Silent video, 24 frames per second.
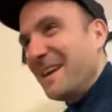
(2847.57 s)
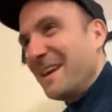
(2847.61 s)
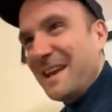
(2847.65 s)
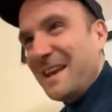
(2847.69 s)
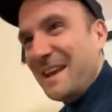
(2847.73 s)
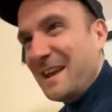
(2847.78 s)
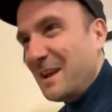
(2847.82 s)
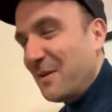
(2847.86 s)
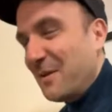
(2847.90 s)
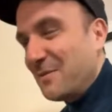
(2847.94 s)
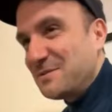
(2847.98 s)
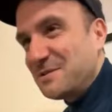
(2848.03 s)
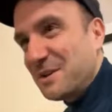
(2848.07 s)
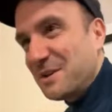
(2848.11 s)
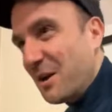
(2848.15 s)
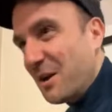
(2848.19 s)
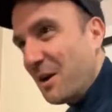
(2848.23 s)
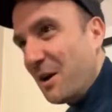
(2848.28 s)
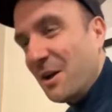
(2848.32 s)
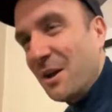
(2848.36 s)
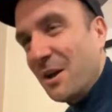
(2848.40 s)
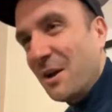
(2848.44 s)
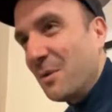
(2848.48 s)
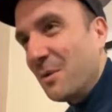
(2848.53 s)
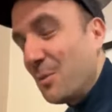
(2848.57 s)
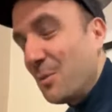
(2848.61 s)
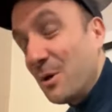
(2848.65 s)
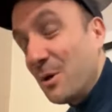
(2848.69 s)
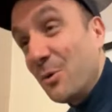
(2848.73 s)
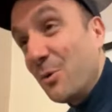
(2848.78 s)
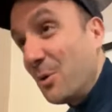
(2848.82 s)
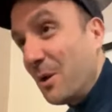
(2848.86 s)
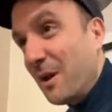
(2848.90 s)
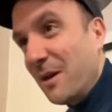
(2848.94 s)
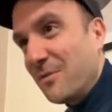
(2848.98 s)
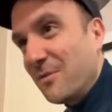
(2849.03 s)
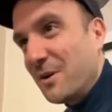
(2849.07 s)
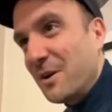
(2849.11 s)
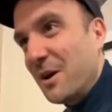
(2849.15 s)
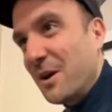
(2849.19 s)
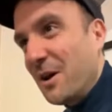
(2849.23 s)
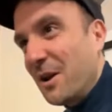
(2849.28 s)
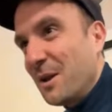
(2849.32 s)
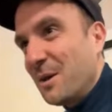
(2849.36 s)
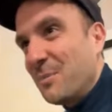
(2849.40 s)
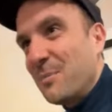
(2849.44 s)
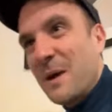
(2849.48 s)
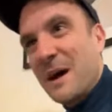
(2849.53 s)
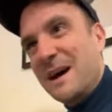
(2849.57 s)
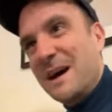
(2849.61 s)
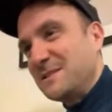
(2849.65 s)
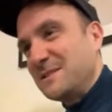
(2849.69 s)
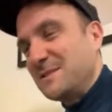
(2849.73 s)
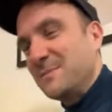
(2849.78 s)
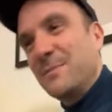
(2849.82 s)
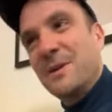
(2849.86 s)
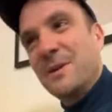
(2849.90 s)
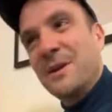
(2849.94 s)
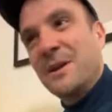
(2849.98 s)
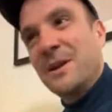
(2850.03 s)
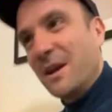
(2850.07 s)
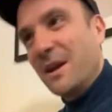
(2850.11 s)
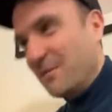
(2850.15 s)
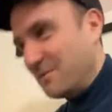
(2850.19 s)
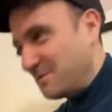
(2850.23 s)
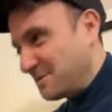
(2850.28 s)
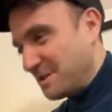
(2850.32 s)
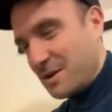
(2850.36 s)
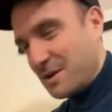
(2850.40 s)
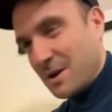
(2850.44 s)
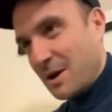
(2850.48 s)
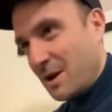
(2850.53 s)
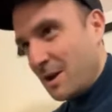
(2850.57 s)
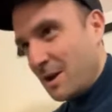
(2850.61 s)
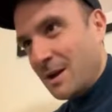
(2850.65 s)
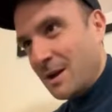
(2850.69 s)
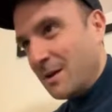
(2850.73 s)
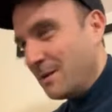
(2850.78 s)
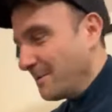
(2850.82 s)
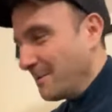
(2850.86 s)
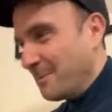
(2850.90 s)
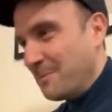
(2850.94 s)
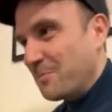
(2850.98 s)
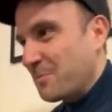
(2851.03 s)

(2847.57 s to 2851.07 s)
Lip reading: He loves a gala. We all love a gala, but Adam loves a gala.